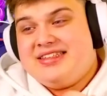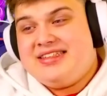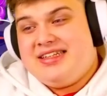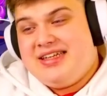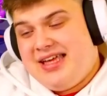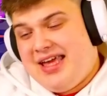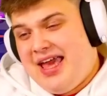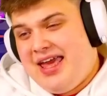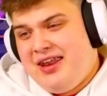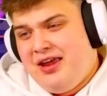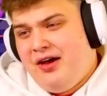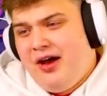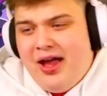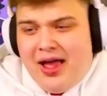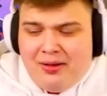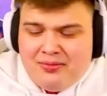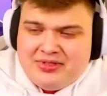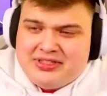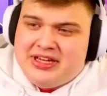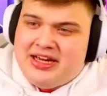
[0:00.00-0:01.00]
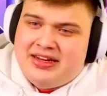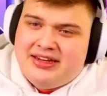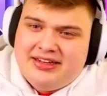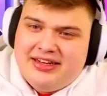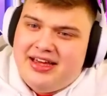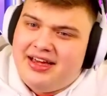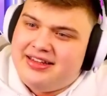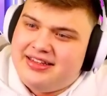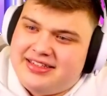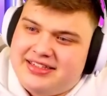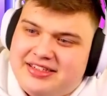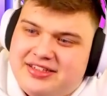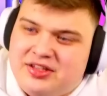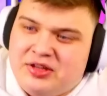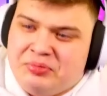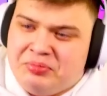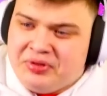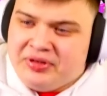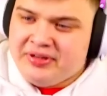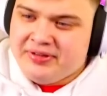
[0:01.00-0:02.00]
Yeah, no, I am scared. Yeah, this is
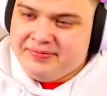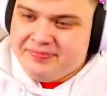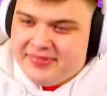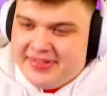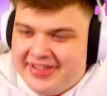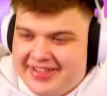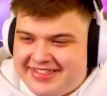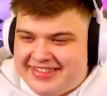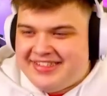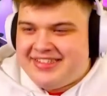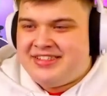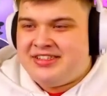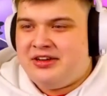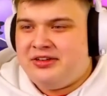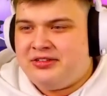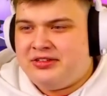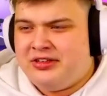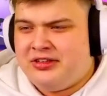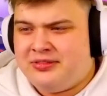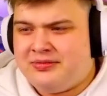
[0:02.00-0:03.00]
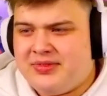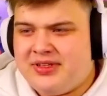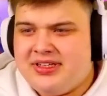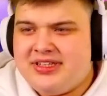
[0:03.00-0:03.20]
stupid. This is so dumb.